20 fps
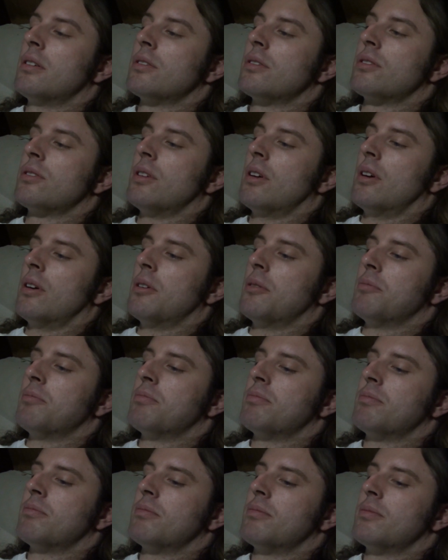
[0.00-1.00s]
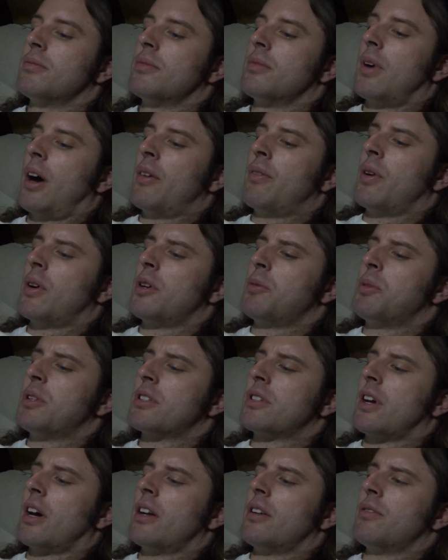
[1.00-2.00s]
So I've already
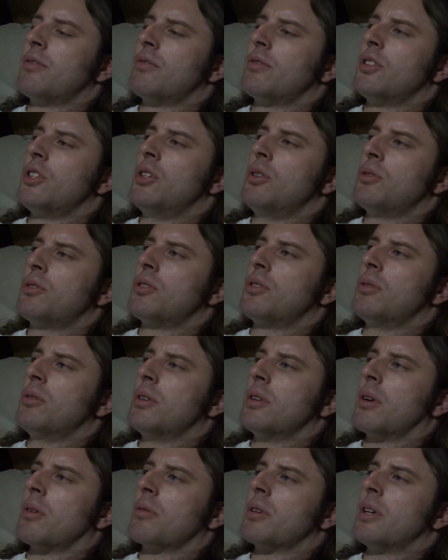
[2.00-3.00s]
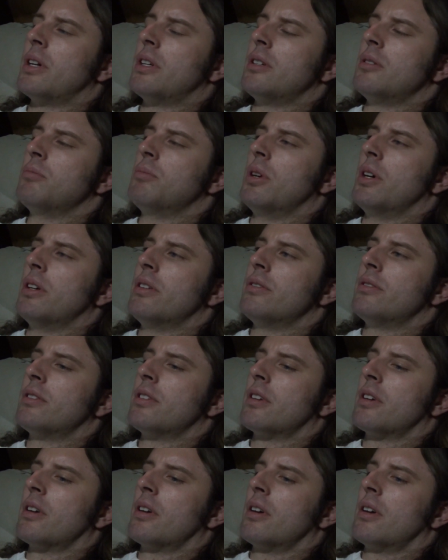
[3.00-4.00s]
been kind of used to it already, but
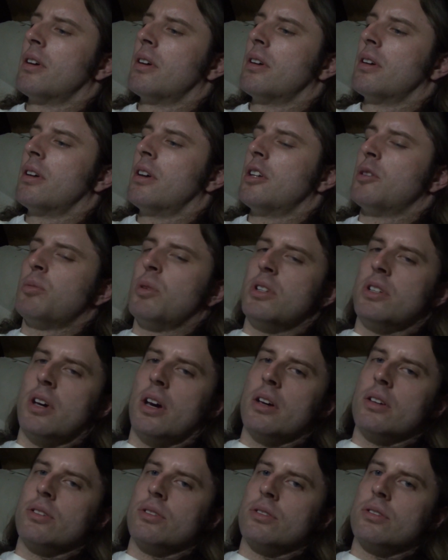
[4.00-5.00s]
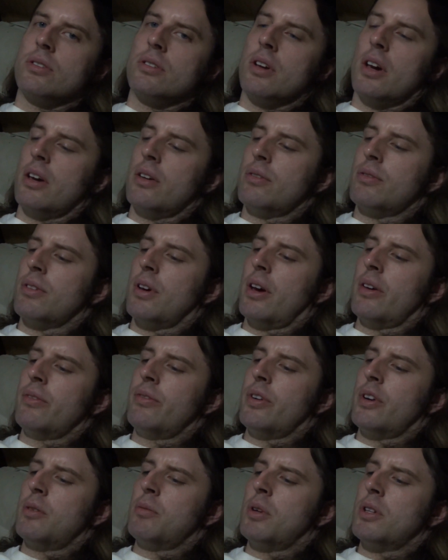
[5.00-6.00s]
it's been nice. I've
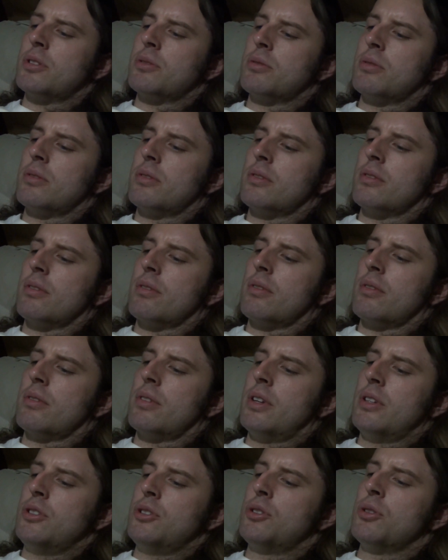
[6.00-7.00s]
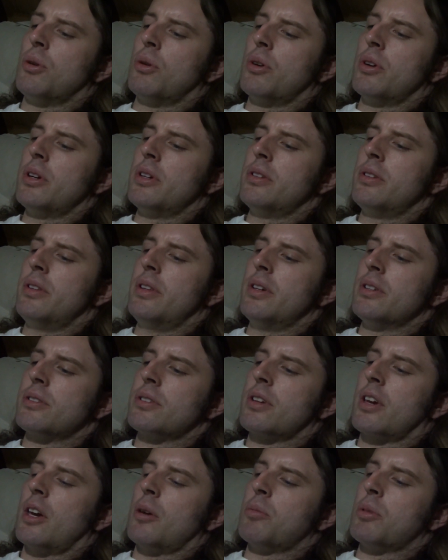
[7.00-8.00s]
very much enjoyed this
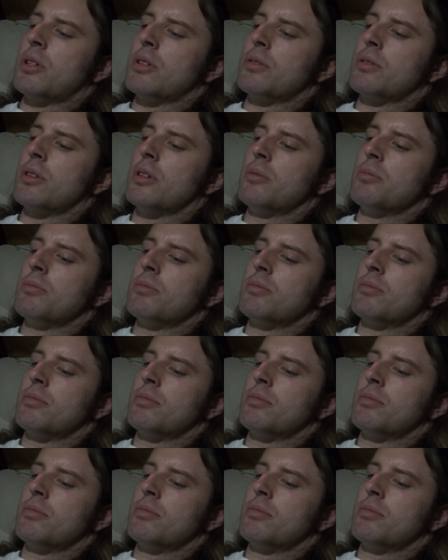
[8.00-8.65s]
camping trip.